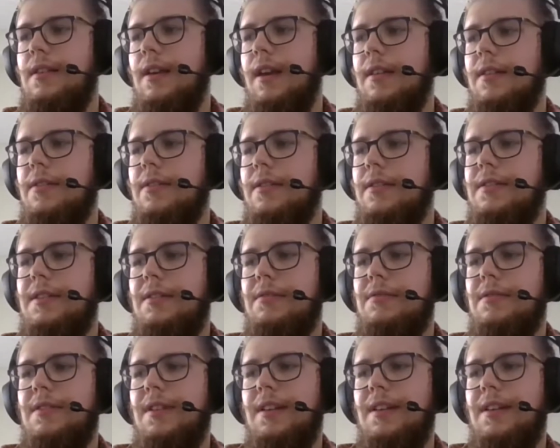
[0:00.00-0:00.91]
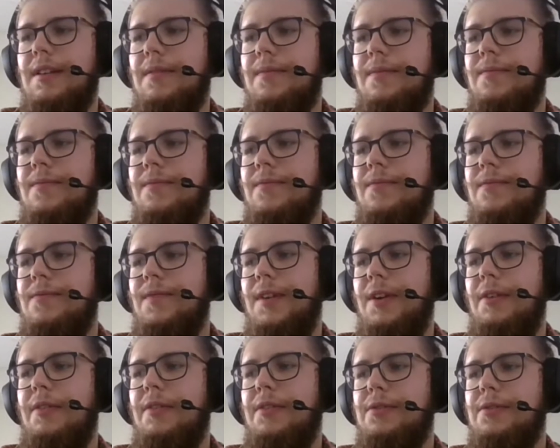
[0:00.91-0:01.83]
so this sounds like a
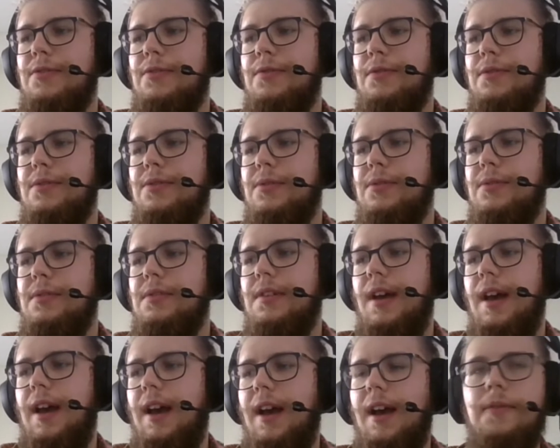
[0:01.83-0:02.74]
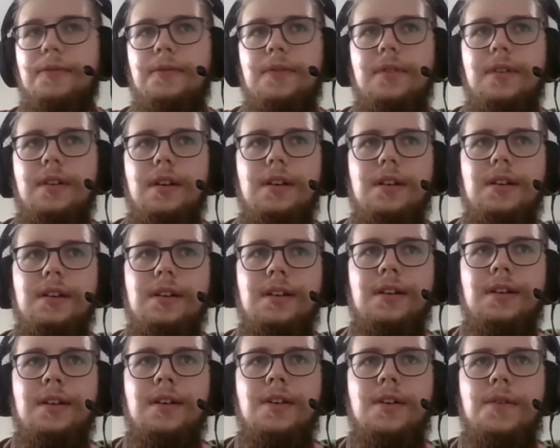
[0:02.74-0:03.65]
very useful tool to have.
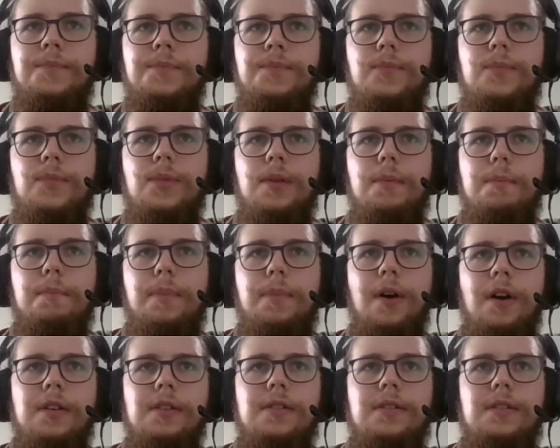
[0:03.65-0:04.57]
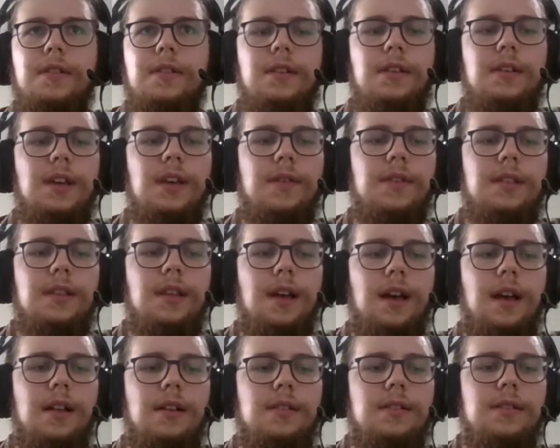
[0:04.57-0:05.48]
But given
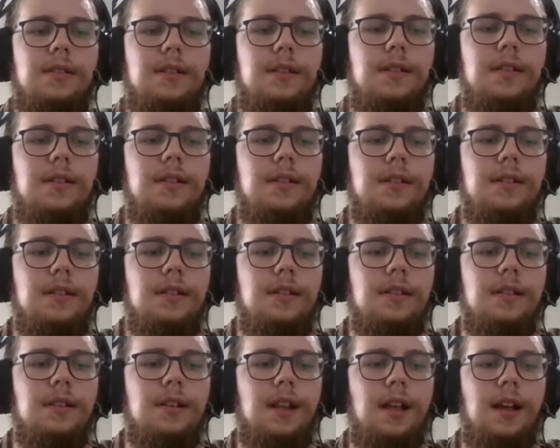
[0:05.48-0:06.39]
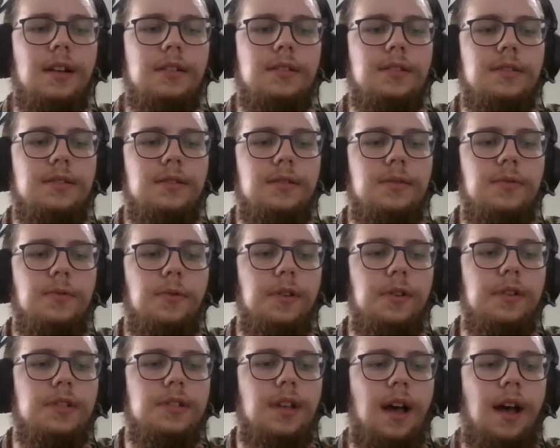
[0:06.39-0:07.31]
that class
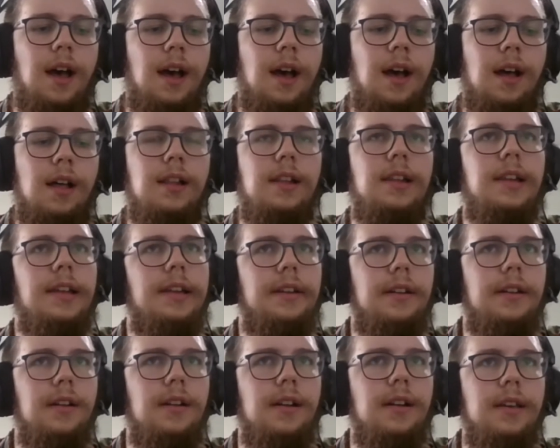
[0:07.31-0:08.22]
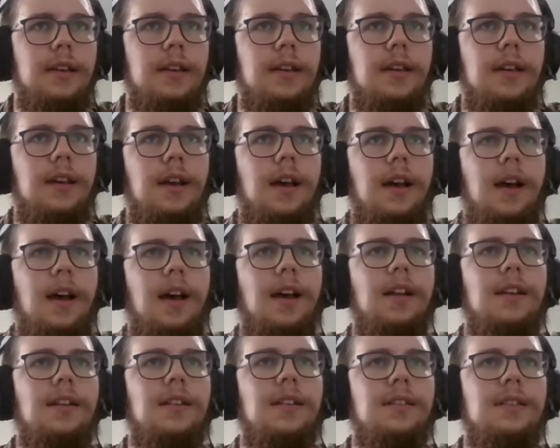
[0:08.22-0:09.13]
works linearly
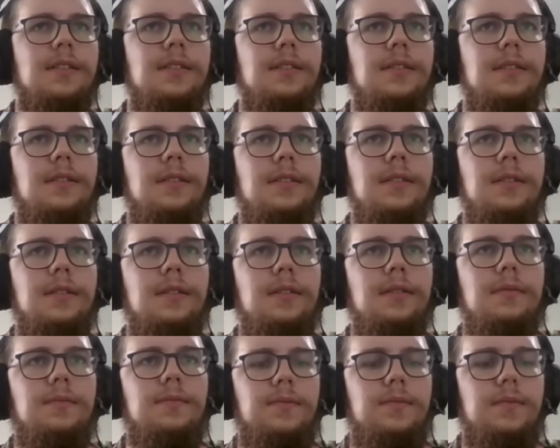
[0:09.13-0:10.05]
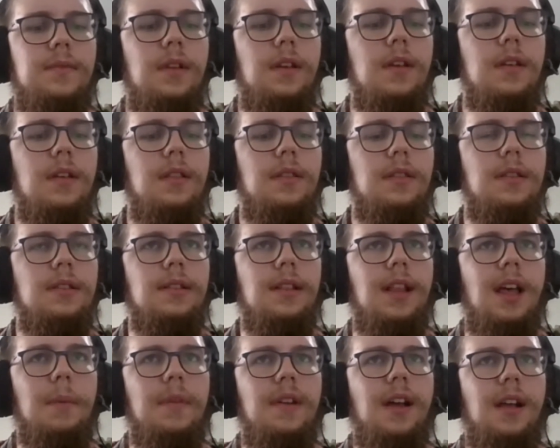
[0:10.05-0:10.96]
and this
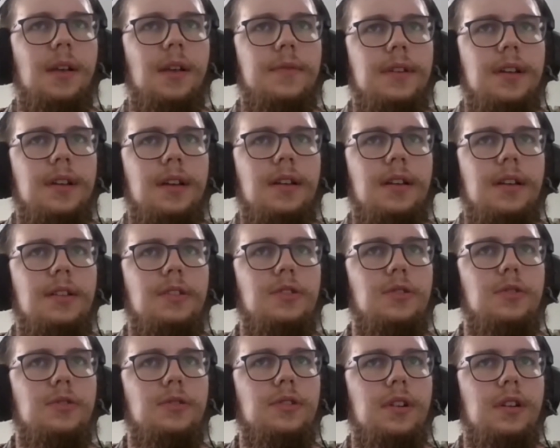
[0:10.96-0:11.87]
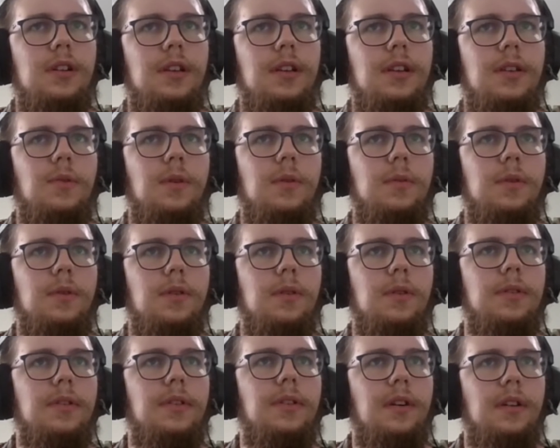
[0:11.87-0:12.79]
Lyman Alpha data is usually in what we
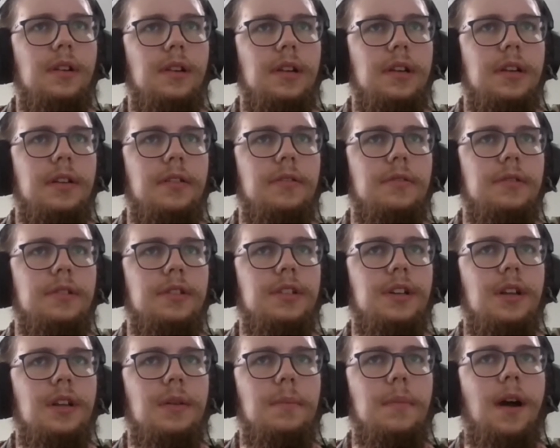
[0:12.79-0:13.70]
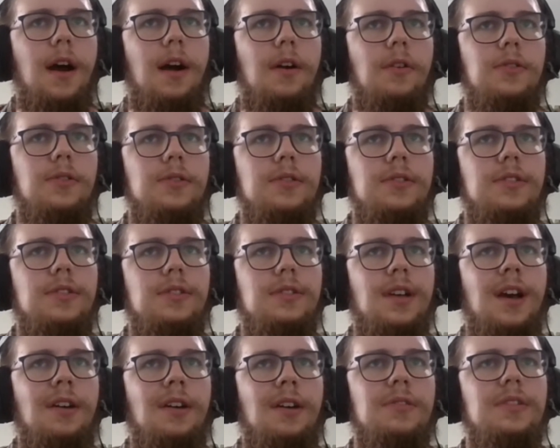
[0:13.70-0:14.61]
call the nonlinear regime, how
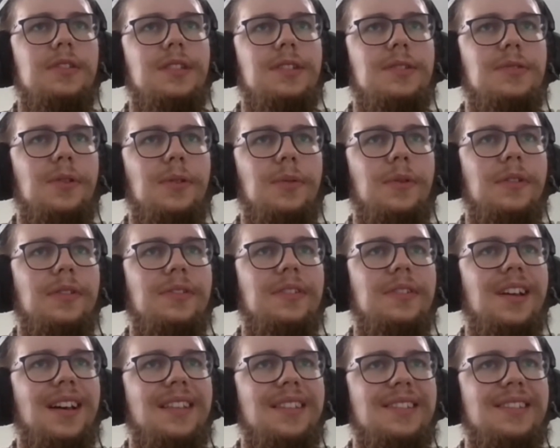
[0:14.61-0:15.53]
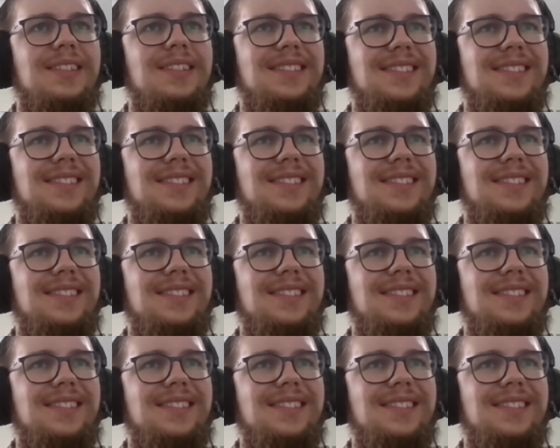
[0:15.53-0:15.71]
does this all work together?